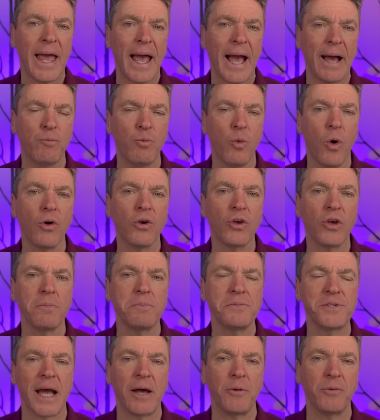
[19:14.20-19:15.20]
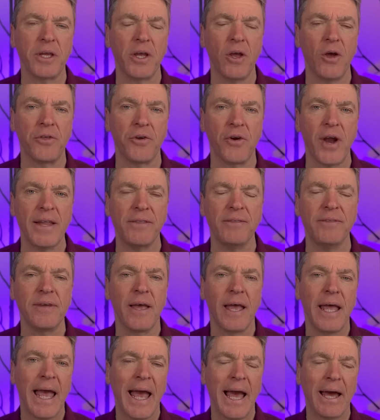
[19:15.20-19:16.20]
and what comes out the other end
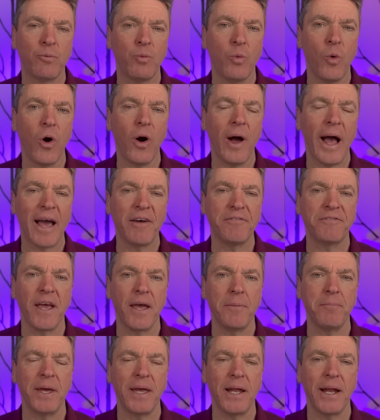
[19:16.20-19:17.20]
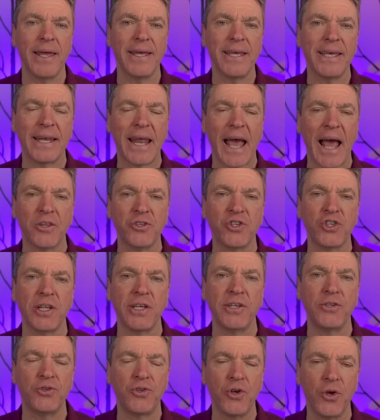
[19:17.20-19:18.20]
and what Javier Milei can
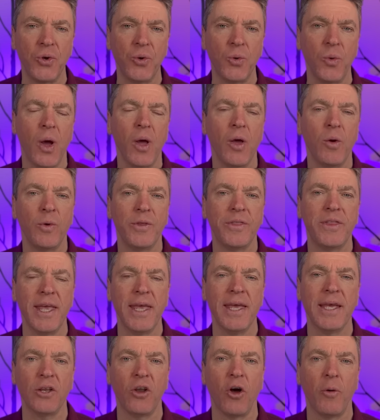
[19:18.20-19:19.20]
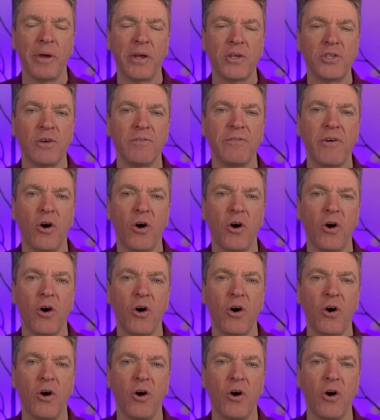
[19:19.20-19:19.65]
actually do with the economics of